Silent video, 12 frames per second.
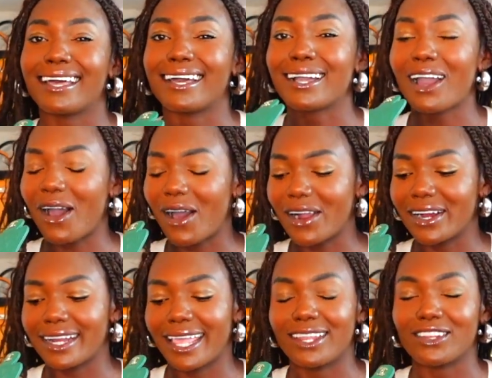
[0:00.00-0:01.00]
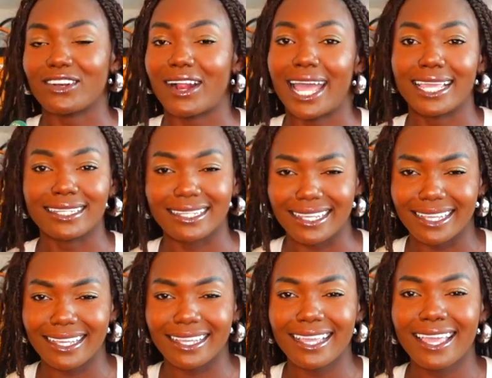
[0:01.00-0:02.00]
a card and your
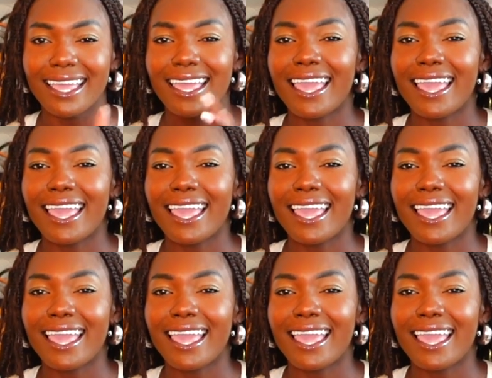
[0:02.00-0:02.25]
ID,